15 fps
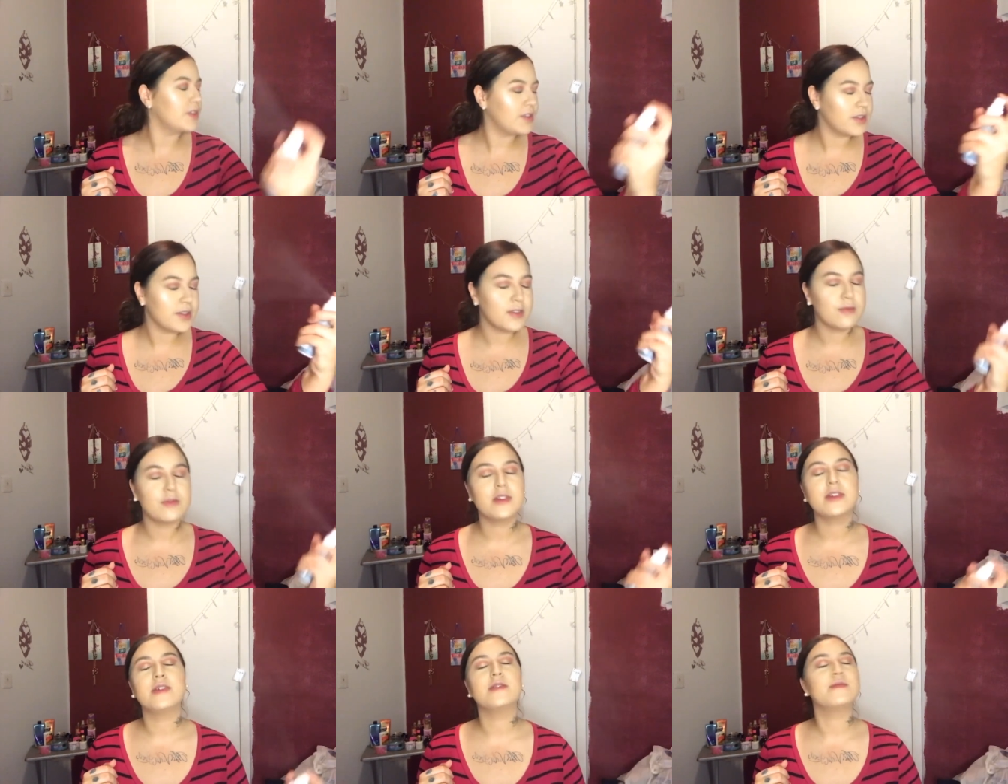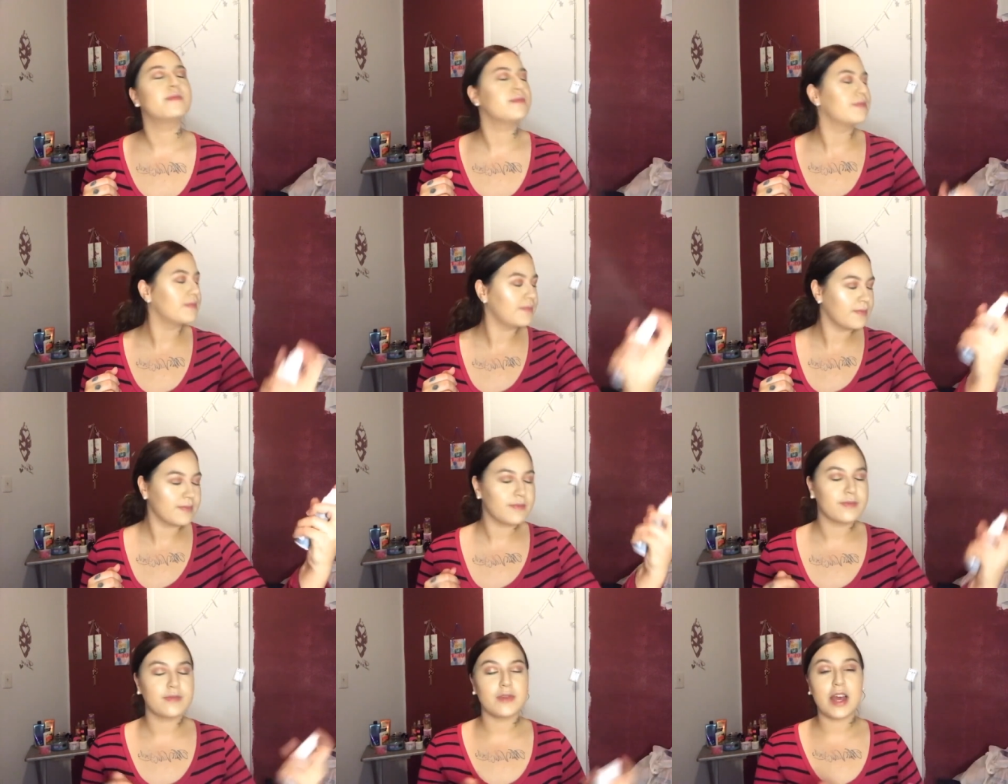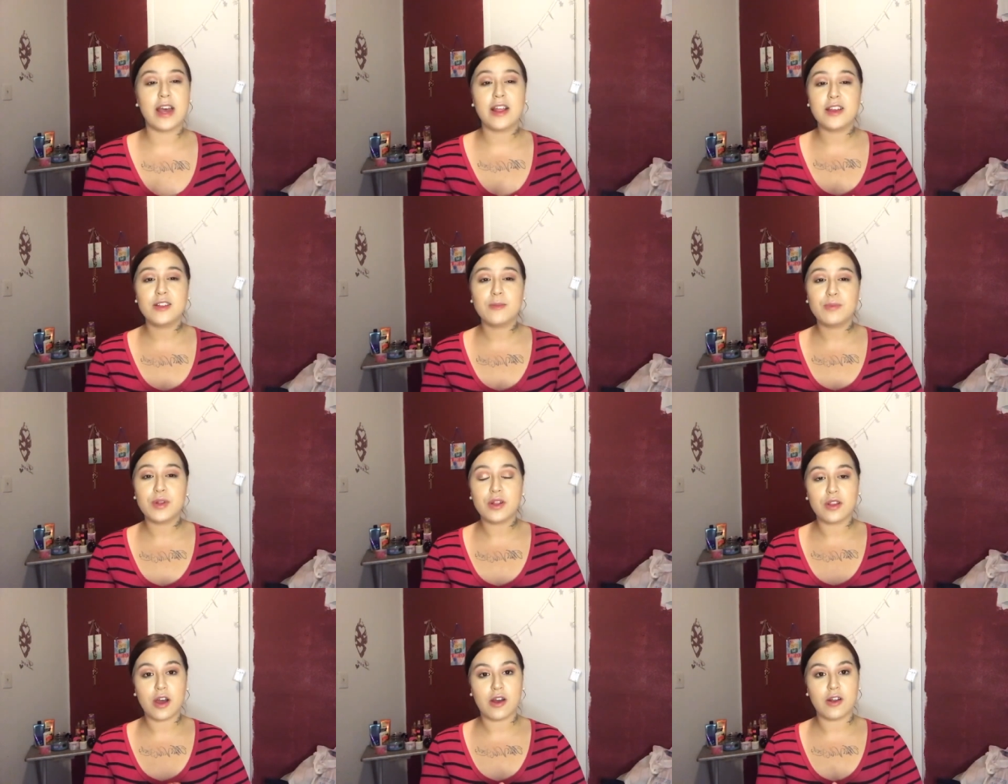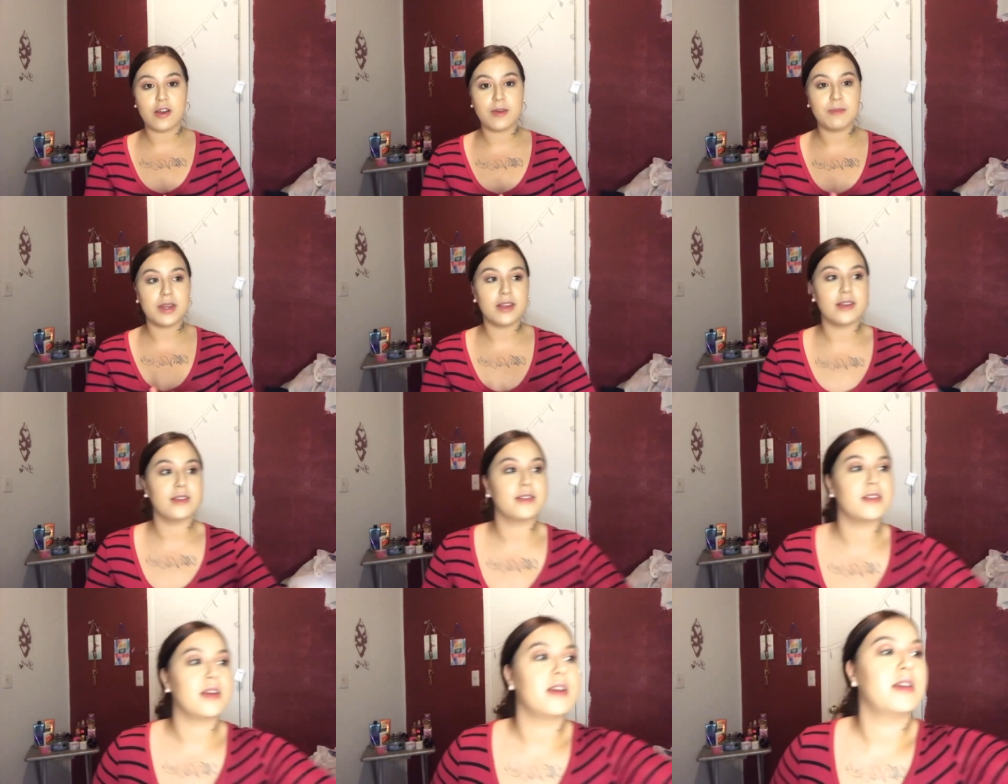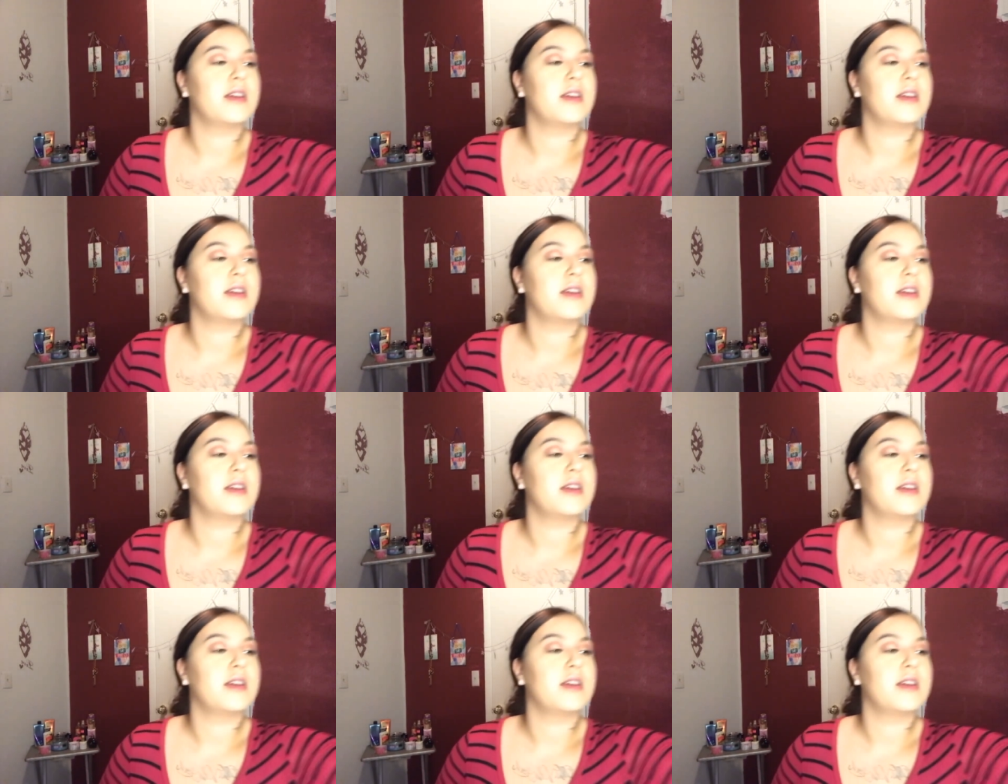Just wanna, I like to put a lot on because